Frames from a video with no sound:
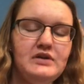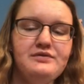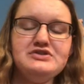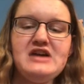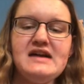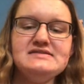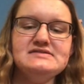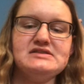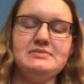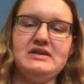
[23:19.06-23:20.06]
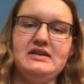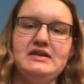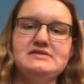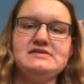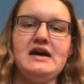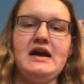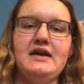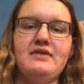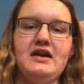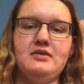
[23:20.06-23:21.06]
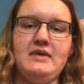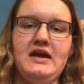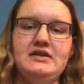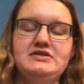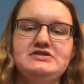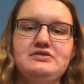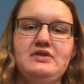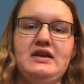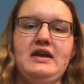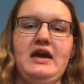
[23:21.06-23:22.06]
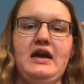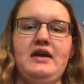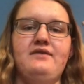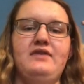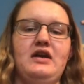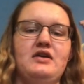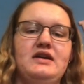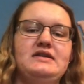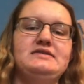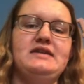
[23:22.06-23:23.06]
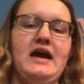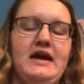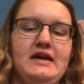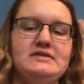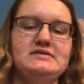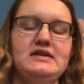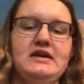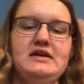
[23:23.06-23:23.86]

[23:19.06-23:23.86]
for Jackson's chameleons, I recommend doing a varied diet.